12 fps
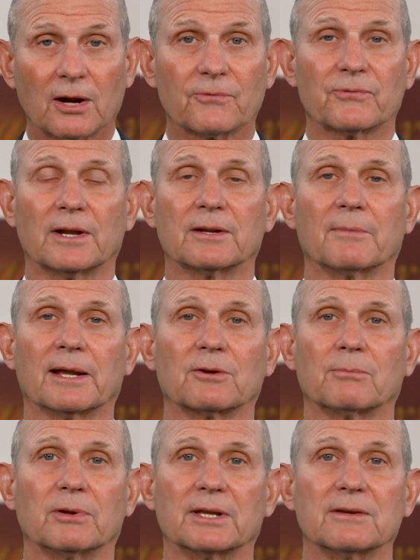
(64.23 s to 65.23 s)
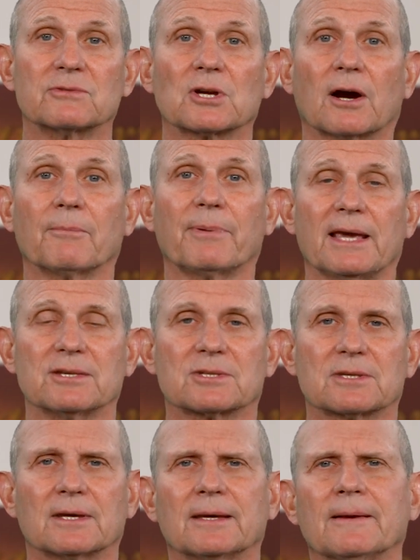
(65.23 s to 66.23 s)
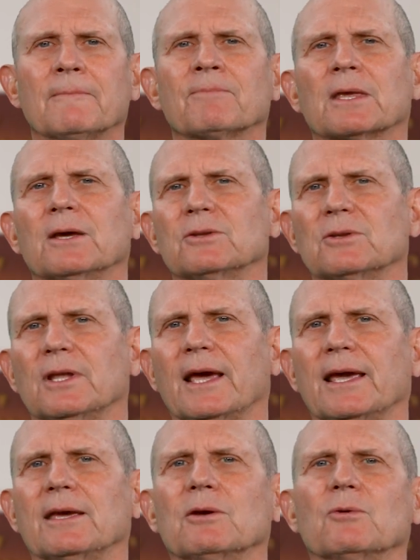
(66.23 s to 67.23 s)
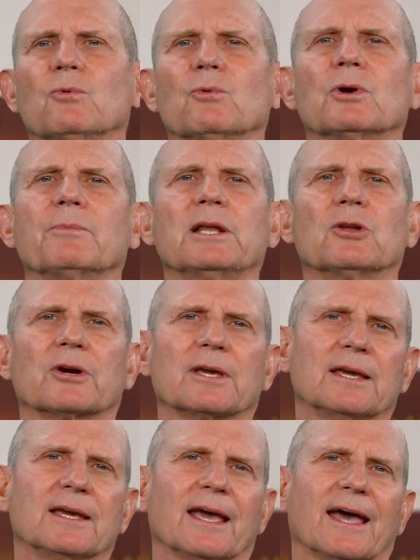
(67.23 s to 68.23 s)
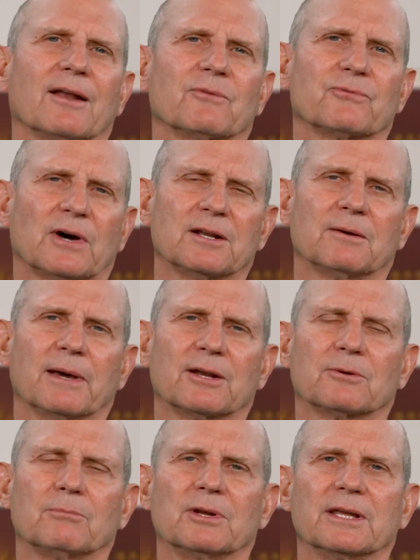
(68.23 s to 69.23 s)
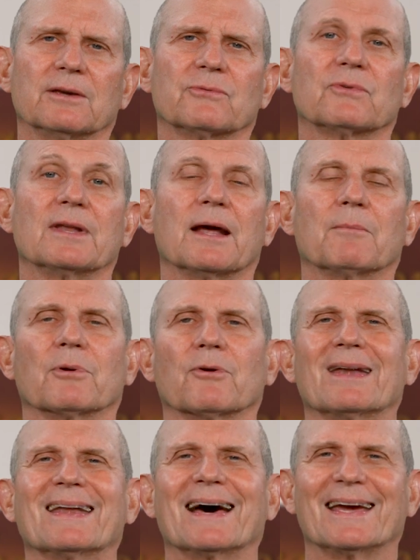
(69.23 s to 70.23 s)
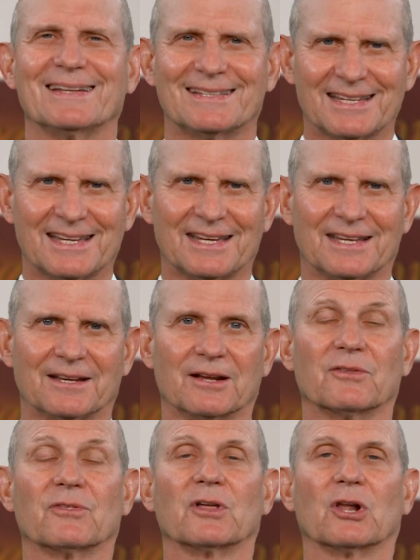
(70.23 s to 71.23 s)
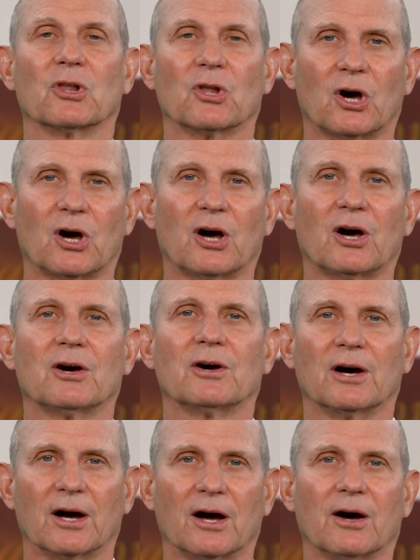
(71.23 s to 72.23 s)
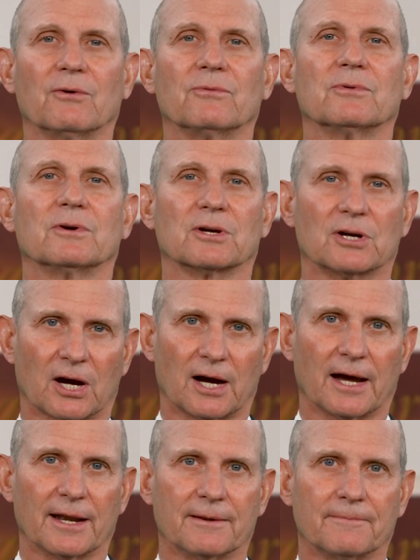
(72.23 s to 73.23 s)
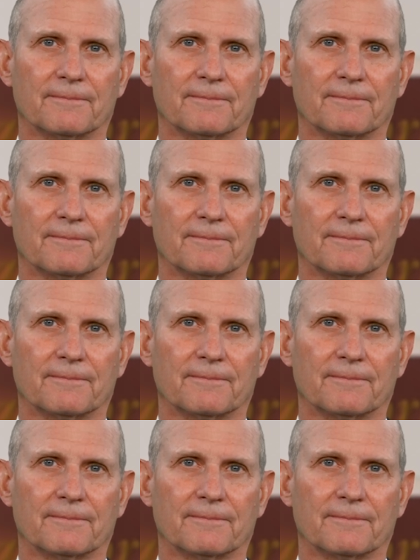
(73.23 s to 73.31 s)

our fundamental beliefs are based. Today, we'll be looking at fundamental belief number 19, the law of God.